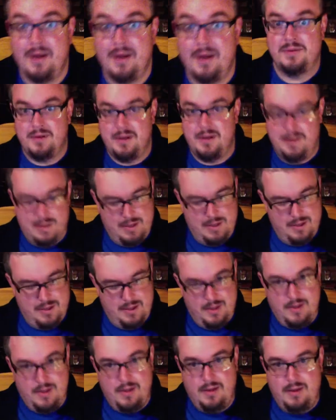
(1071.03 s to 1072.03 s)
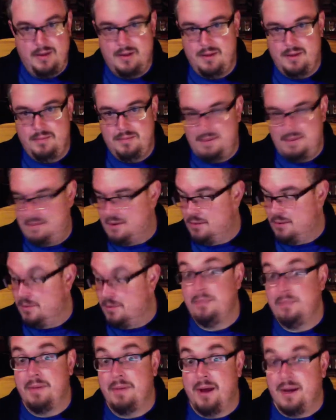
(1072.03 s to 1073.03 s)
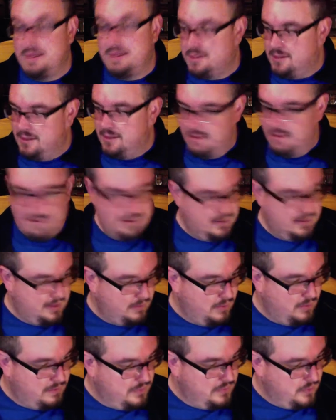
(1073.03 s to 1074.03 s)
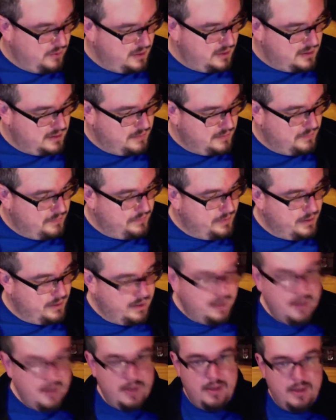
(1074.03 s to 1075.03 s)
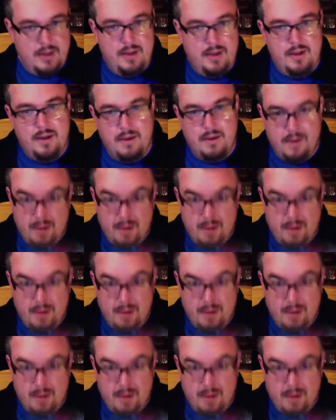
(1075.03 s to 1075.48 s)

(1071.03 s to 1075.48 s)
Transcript: or maybe a Red Mox at one point. All